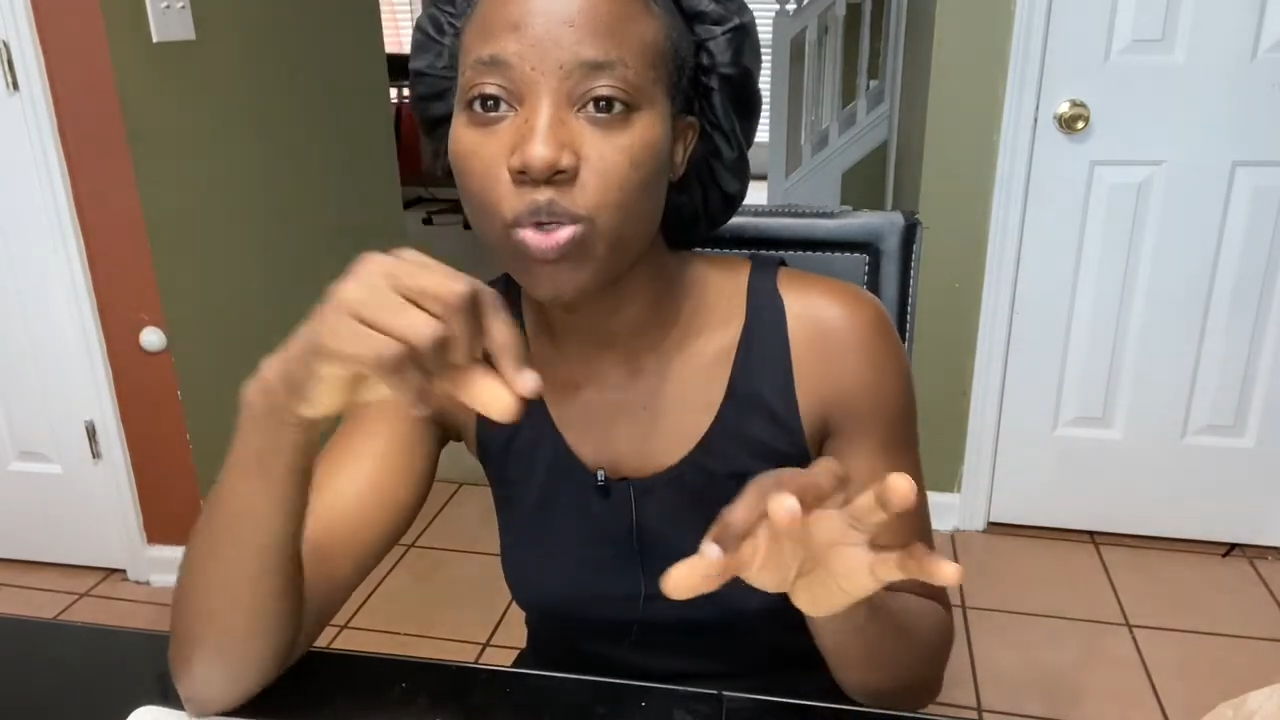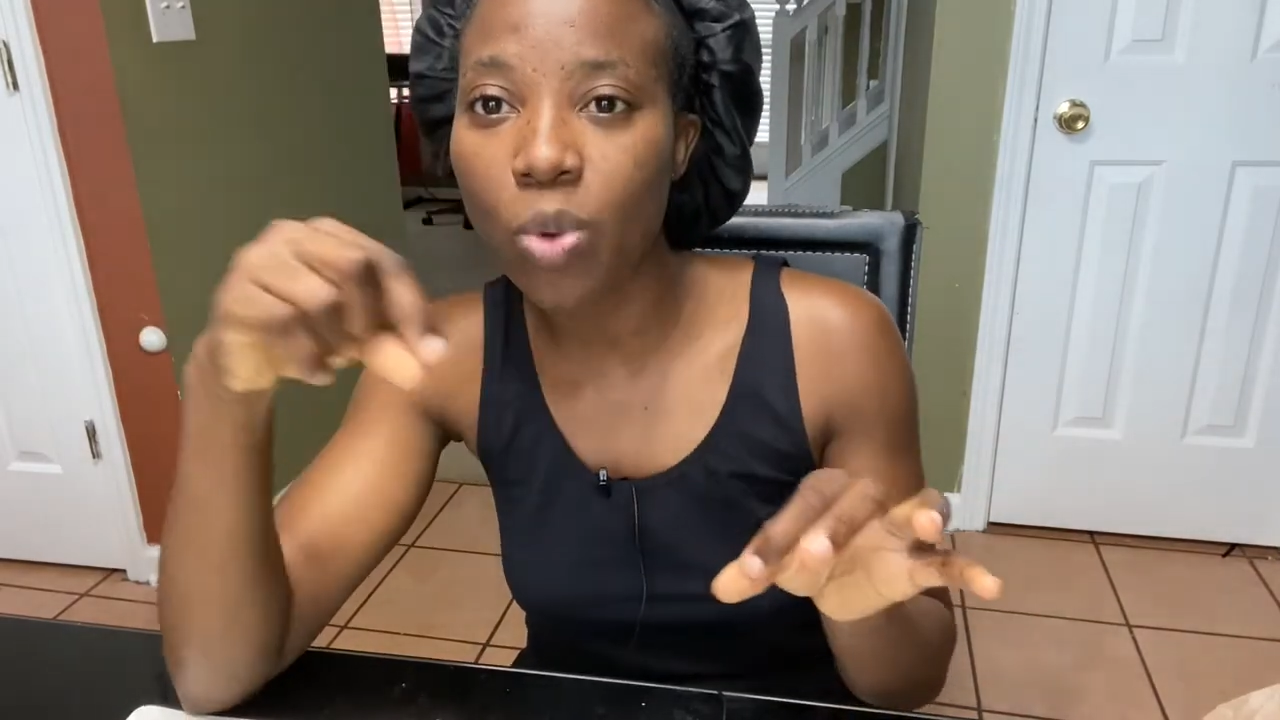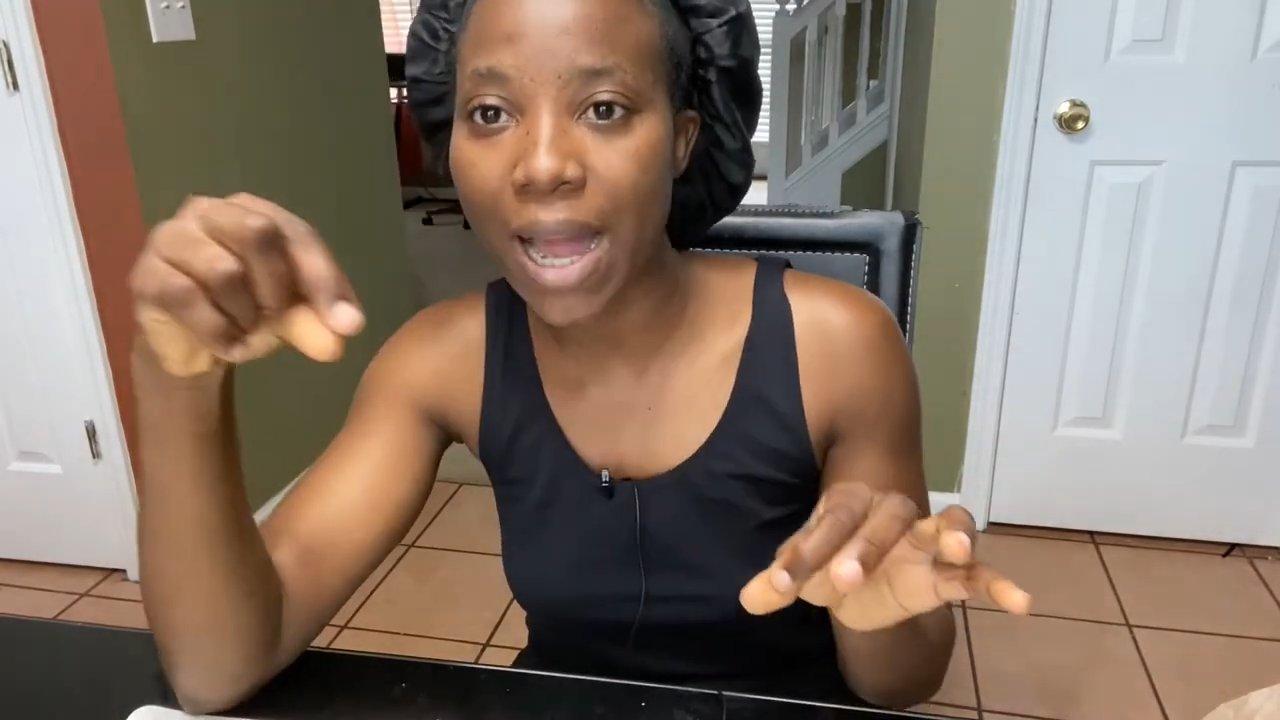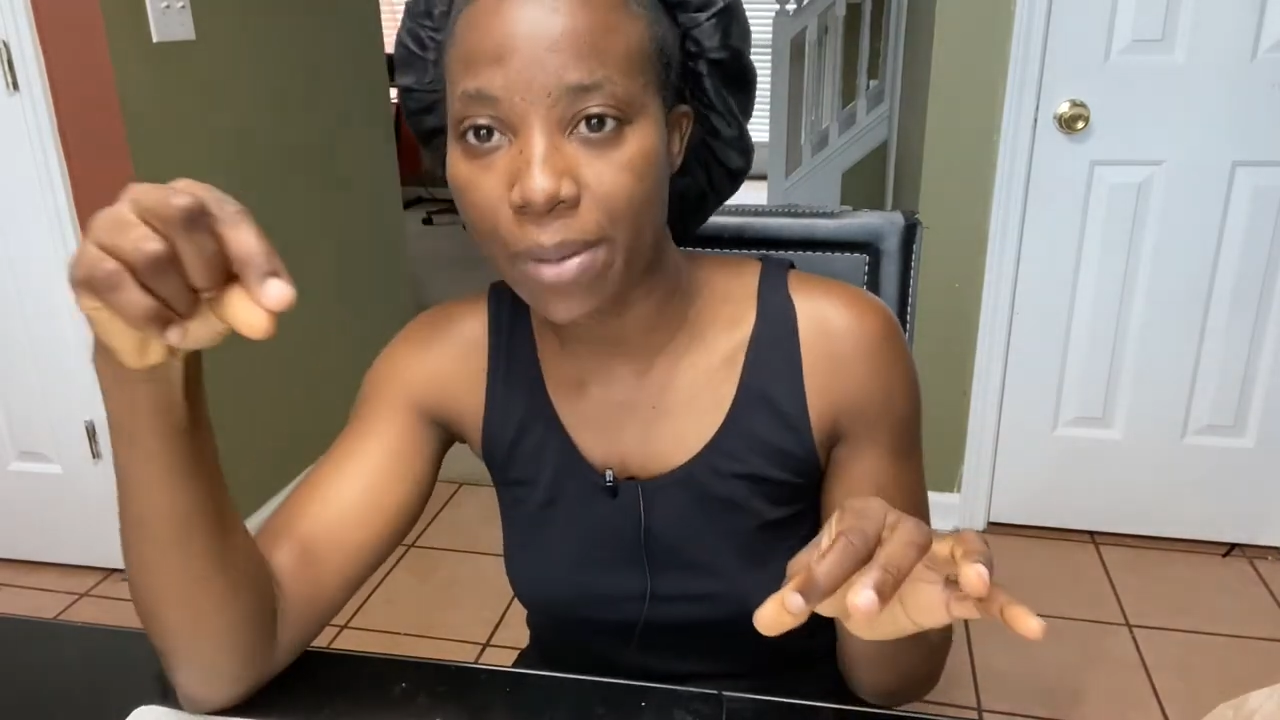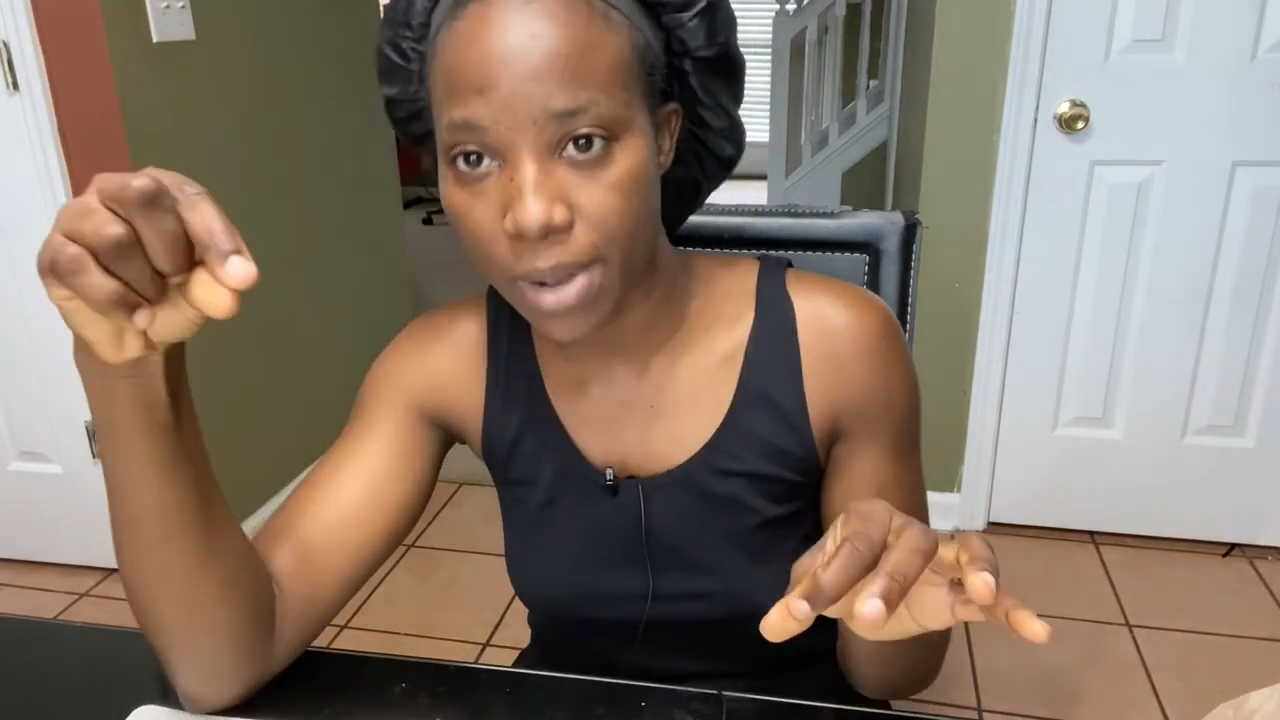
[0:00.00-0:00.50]

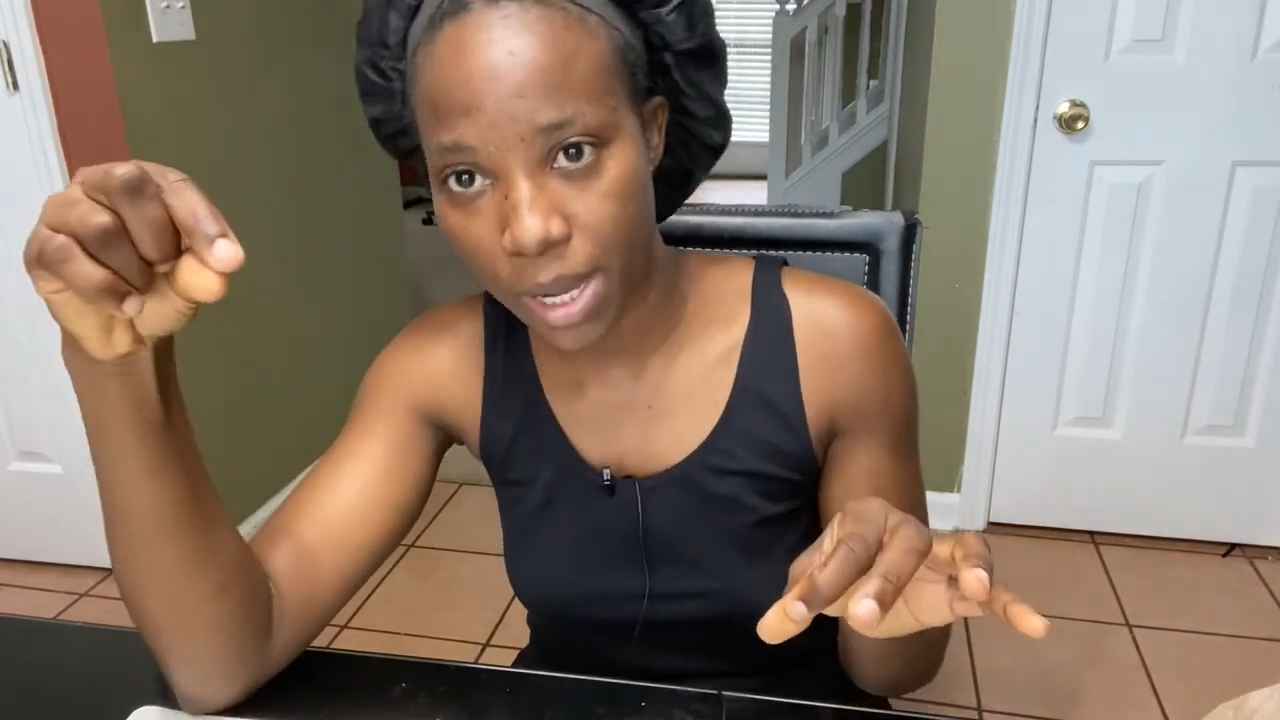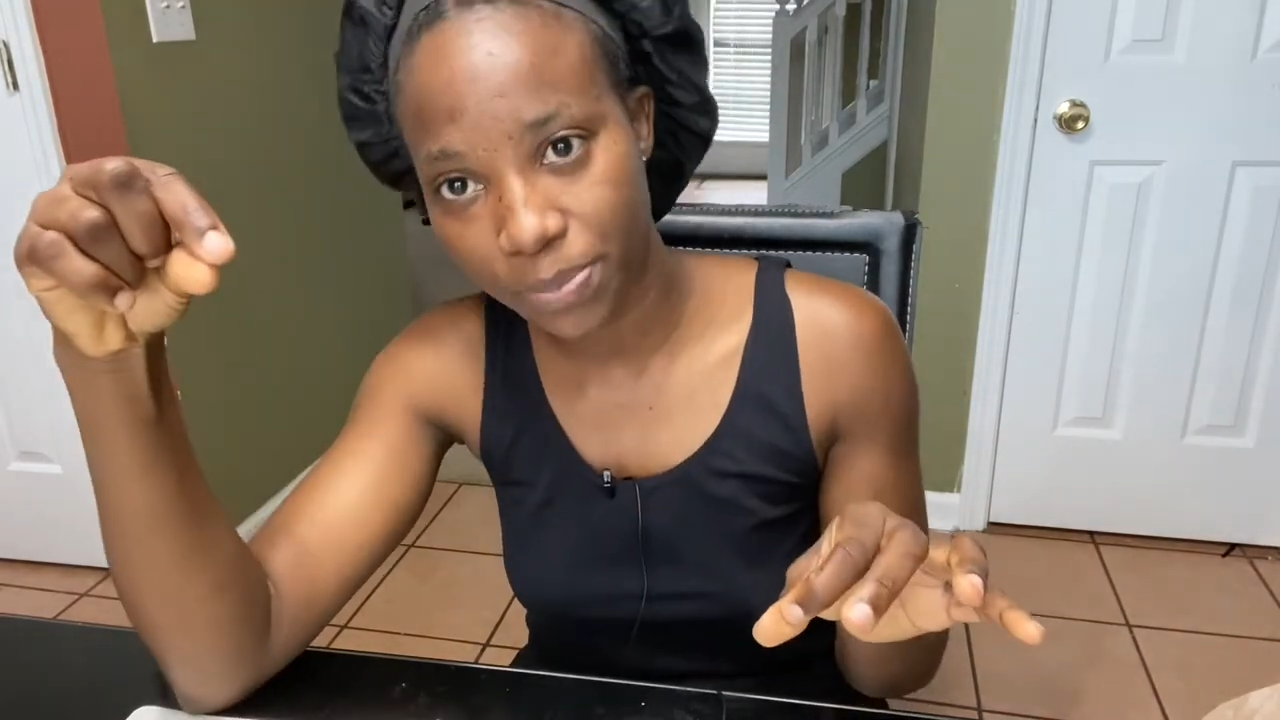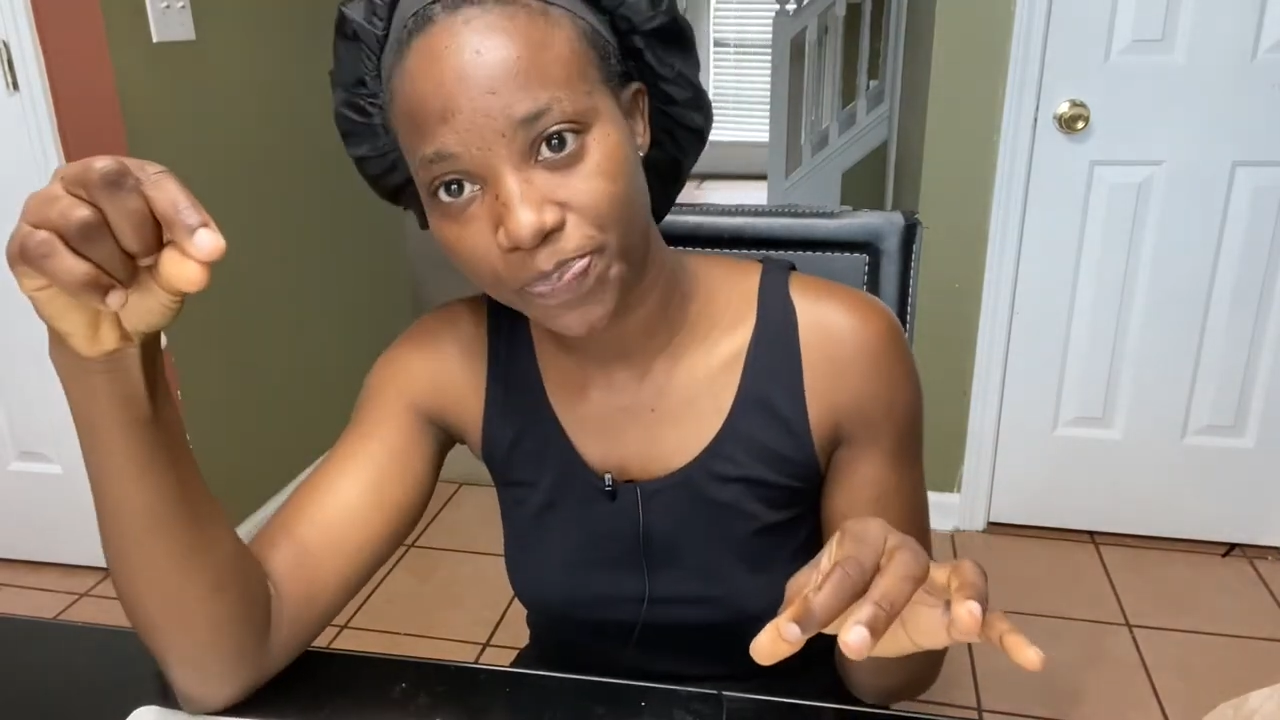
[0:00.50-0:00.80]
swab.